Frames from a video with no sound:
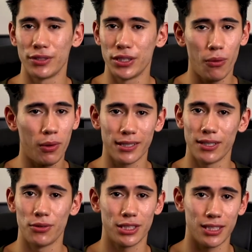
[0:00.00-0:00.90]
you don't want to
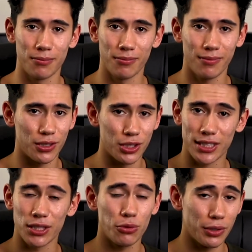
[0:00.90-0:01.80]
ghost them, they're
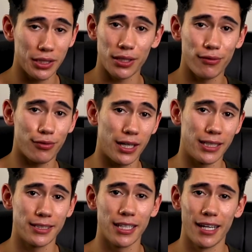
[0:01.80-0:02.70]
still really good
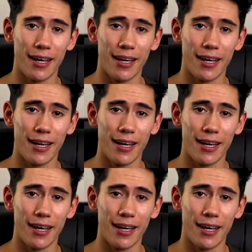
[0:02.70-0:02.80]
friends.